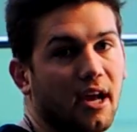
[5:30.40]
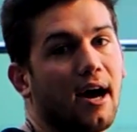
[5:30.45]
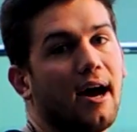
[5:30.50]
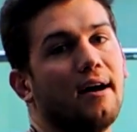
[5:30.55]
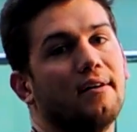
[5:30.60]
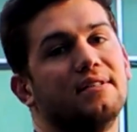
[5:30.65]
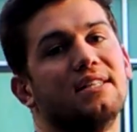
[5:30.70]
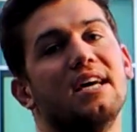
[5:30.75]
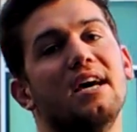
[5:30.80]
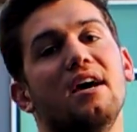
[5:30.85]

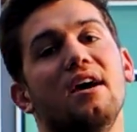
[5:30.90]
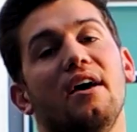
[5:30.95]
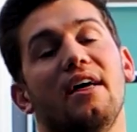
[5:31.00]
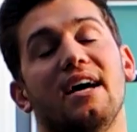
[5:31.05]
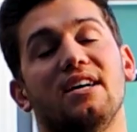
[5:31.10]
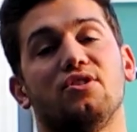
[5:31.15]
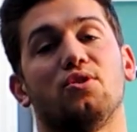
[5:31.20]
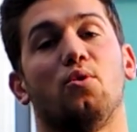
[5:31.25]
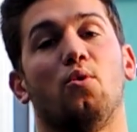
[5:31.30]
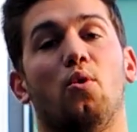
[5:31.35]
calves,
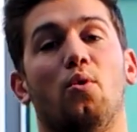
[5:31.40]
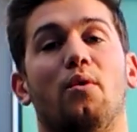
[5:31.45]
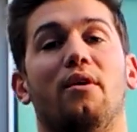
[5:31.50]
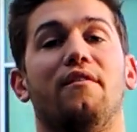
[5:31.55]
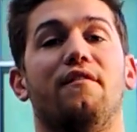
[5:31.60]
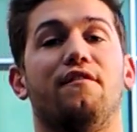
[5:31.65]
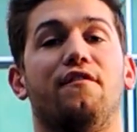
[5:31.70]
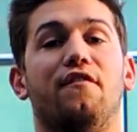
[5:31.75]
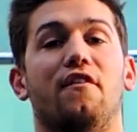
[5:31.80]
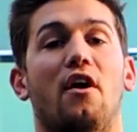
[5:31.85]
that's all
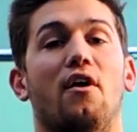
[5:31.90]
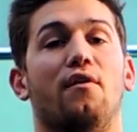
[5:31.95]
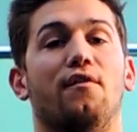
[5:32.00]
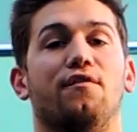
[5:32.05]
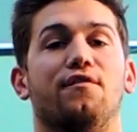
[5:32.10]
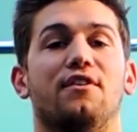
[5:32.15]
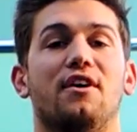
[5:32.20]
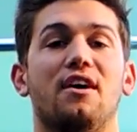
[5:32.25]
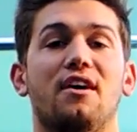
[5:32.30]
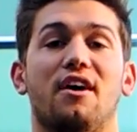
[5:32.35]

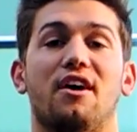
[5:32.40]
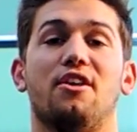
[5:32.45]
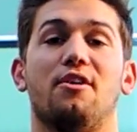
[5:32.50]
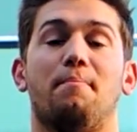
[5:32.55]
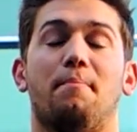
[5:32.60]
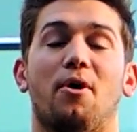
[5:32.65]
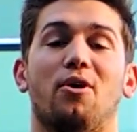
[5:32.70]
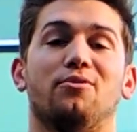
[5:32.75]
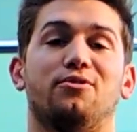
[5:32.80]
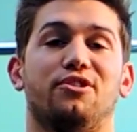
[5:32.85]
involved in
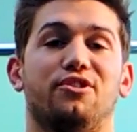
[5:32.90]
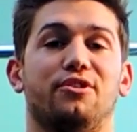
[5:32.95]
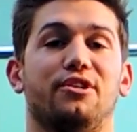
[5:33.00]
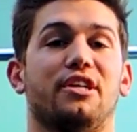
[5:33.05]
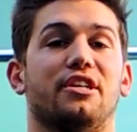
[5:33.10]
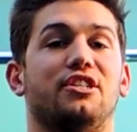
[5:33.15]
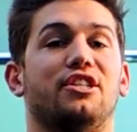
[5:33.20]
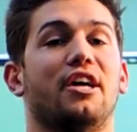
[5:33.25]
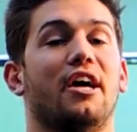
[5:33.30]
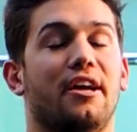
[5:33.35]
your
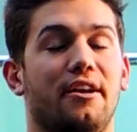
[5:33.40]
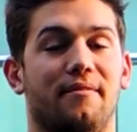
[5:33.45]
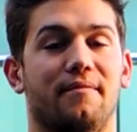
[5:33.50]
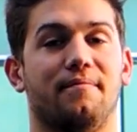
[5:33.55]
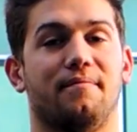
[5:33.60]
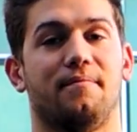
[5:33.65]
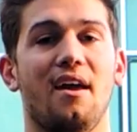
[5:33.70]
posterior chain.